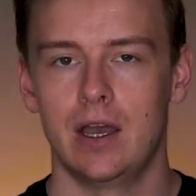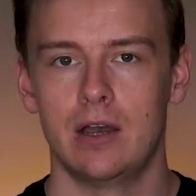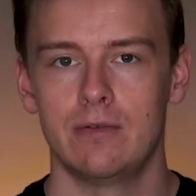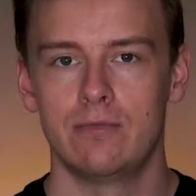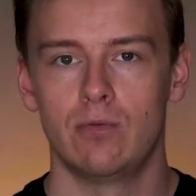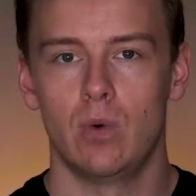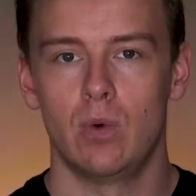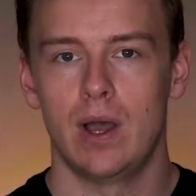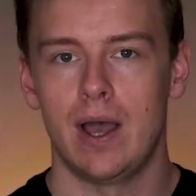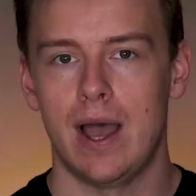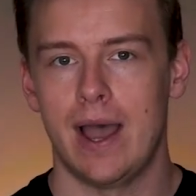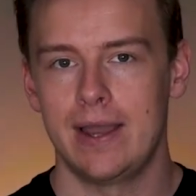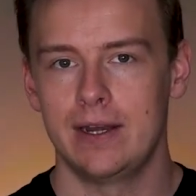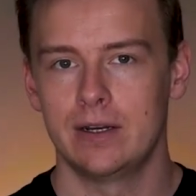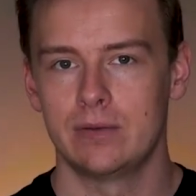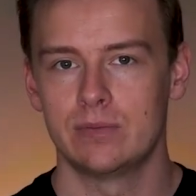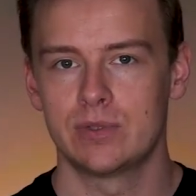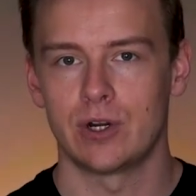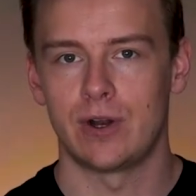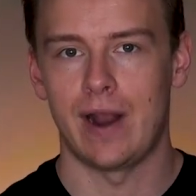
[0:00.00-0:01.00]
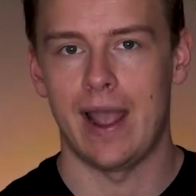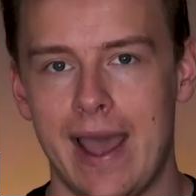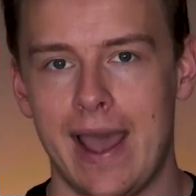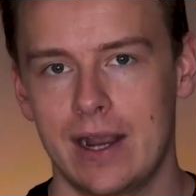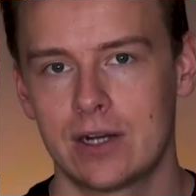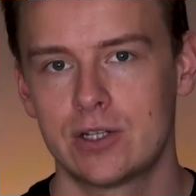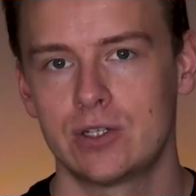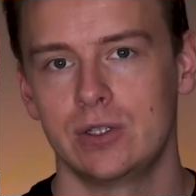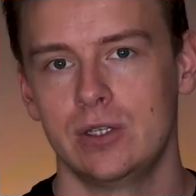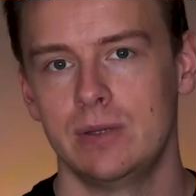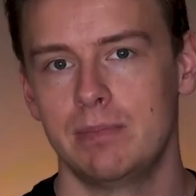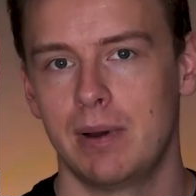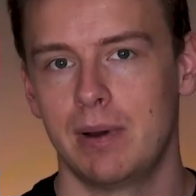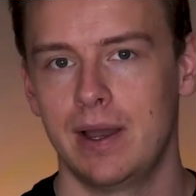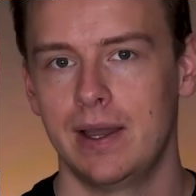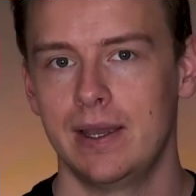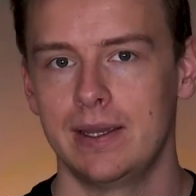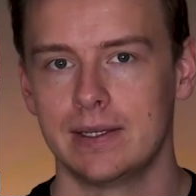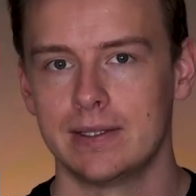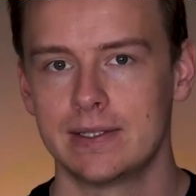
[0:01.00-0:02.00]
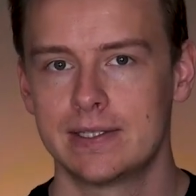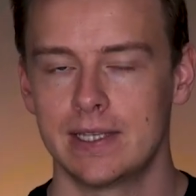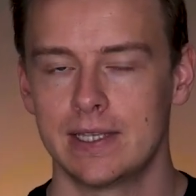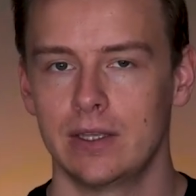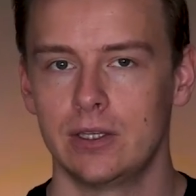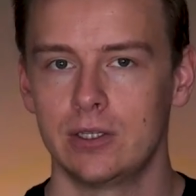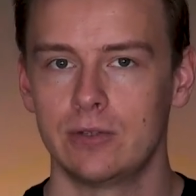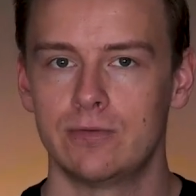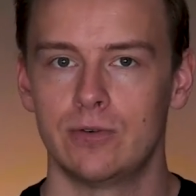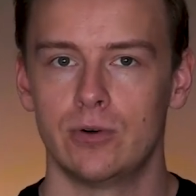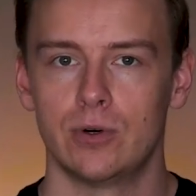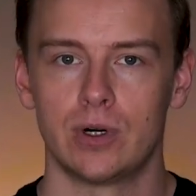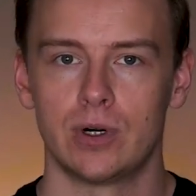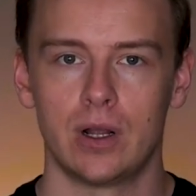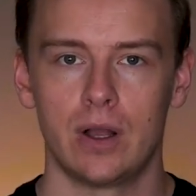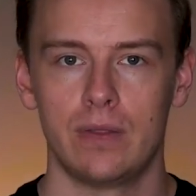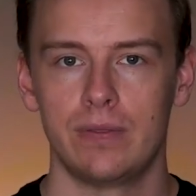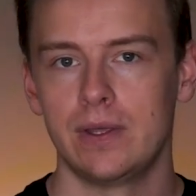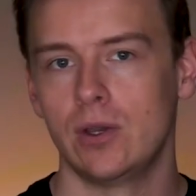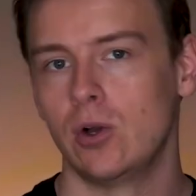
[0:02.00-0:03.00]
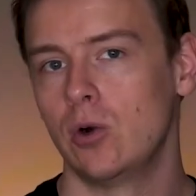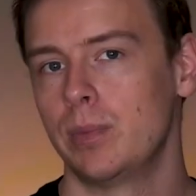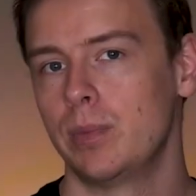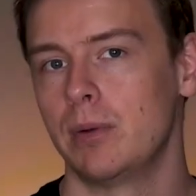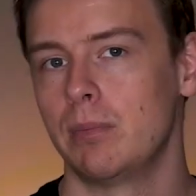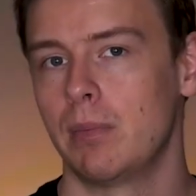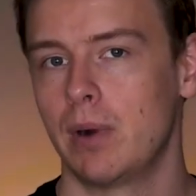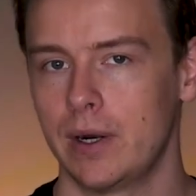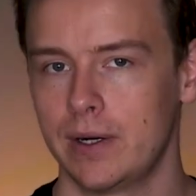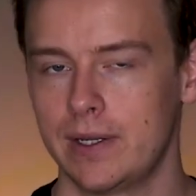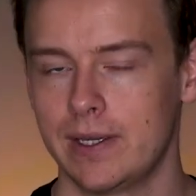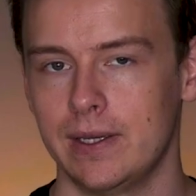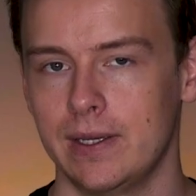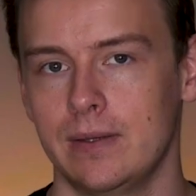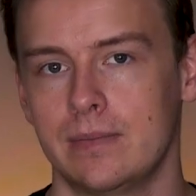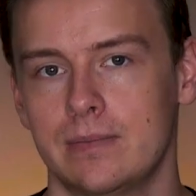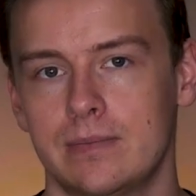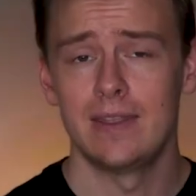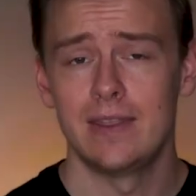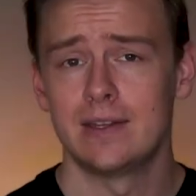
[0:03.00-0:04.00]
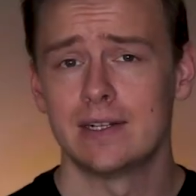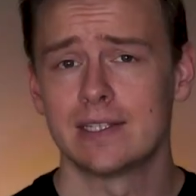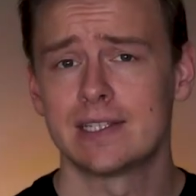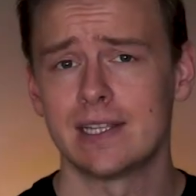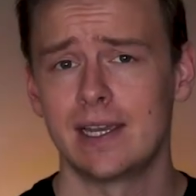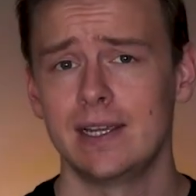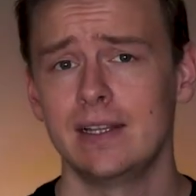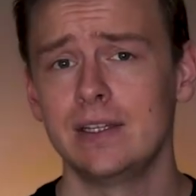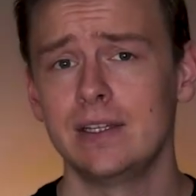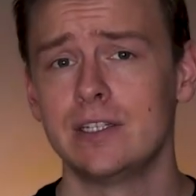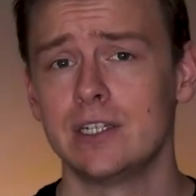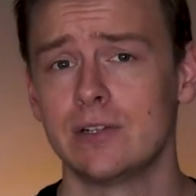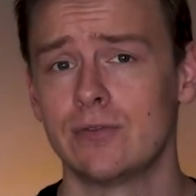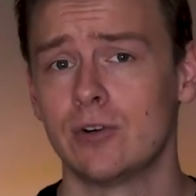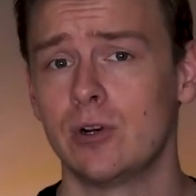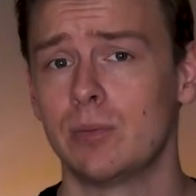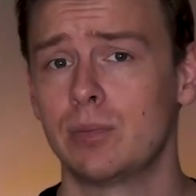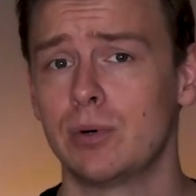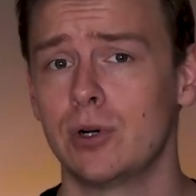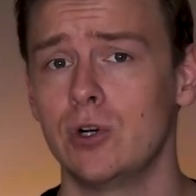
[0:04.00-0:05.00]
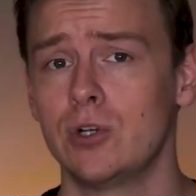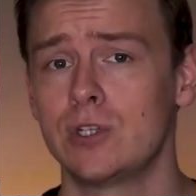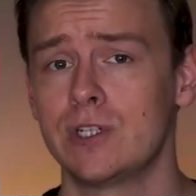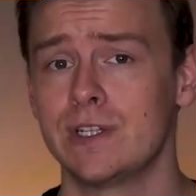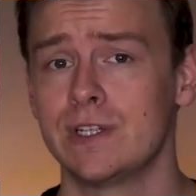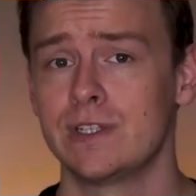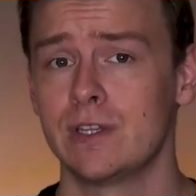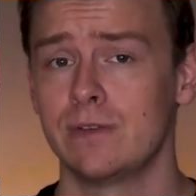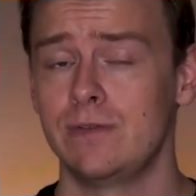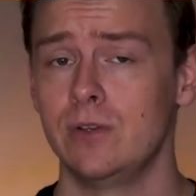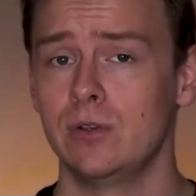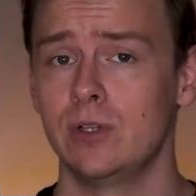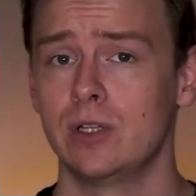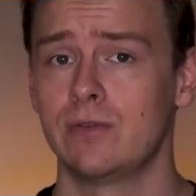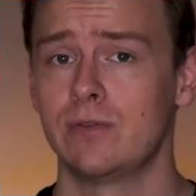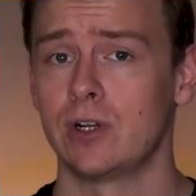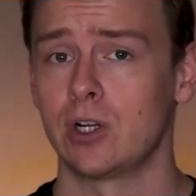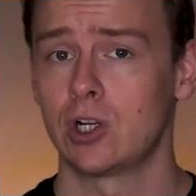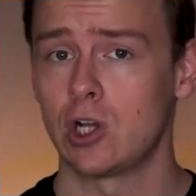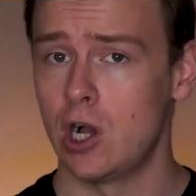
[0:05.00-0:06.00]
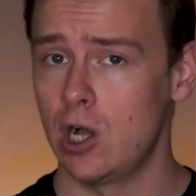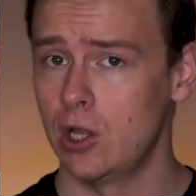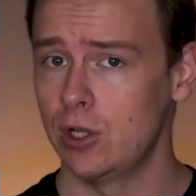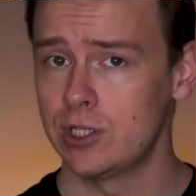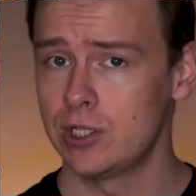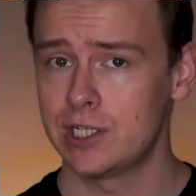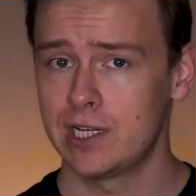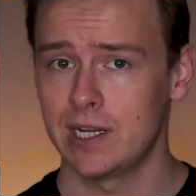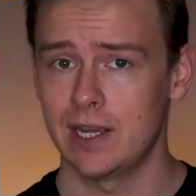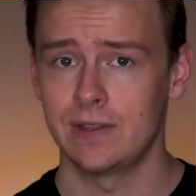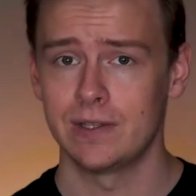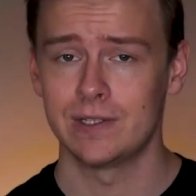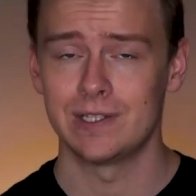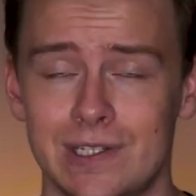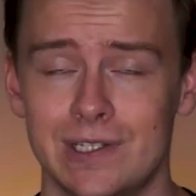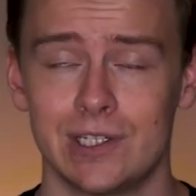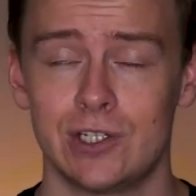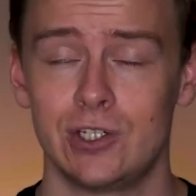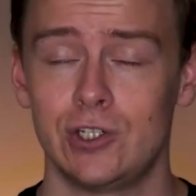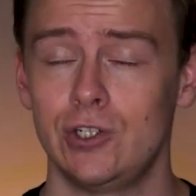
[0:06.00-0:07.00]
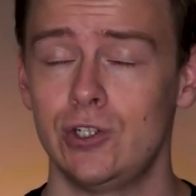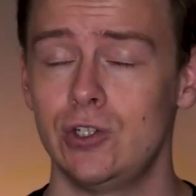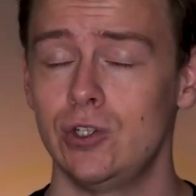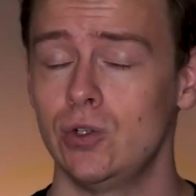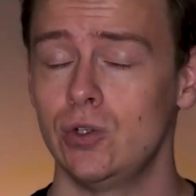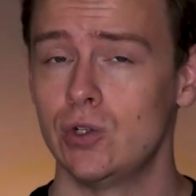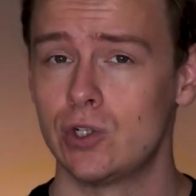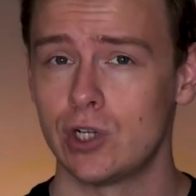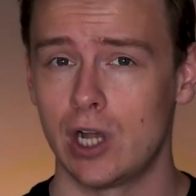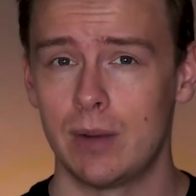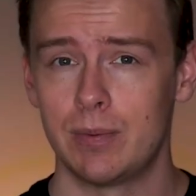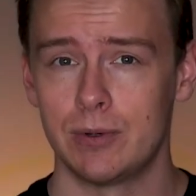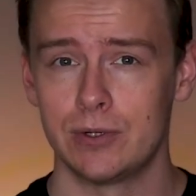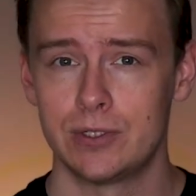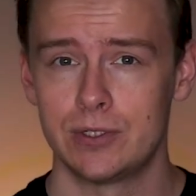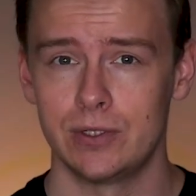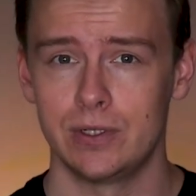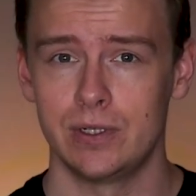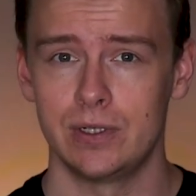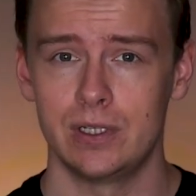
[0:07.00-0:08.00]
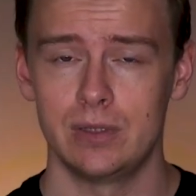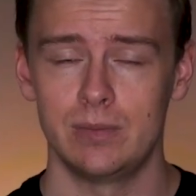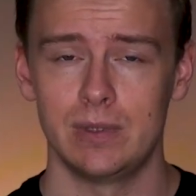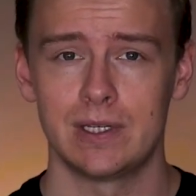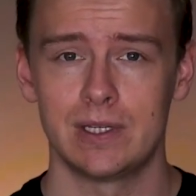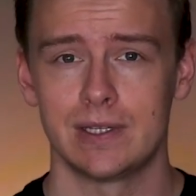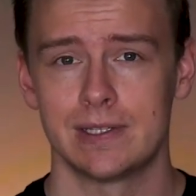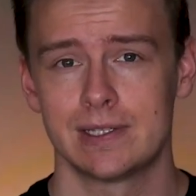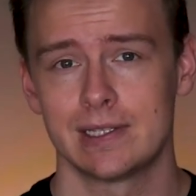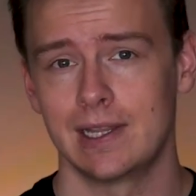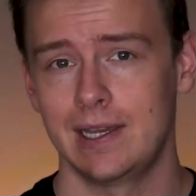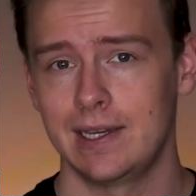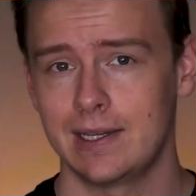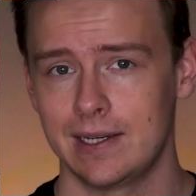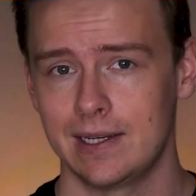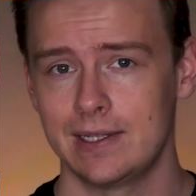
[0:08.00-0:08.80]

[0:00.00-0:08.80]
of what items are actually buying and selling for on the open market. And then a slightly different approach is if you live in a college town. This is a huge opportunity because, like